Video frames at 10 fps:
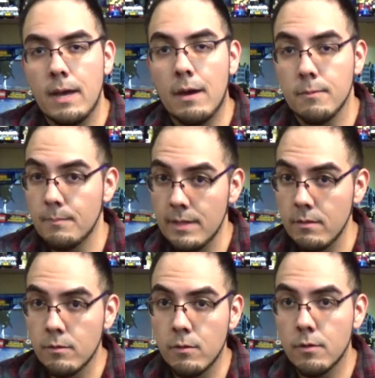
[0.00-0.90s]
how to
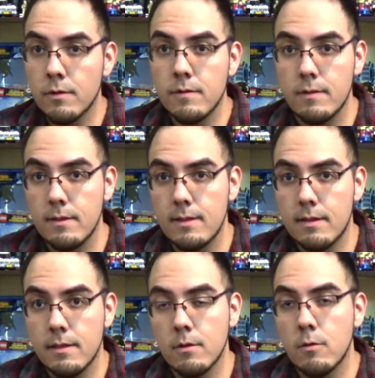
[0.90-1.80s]
build chords on the
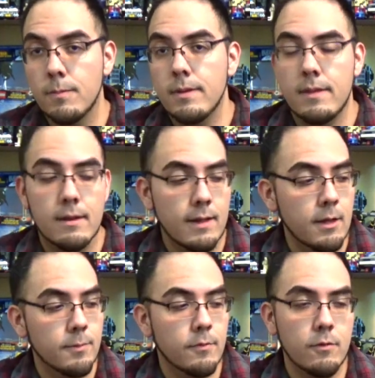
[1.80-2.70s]
guitarra de golpe, that'll
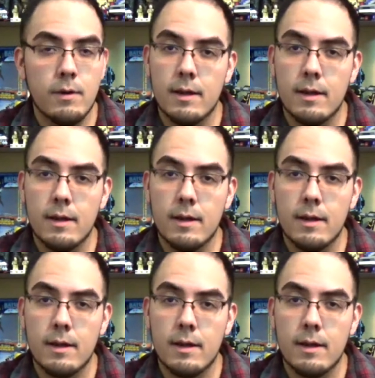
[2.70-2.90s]
help too.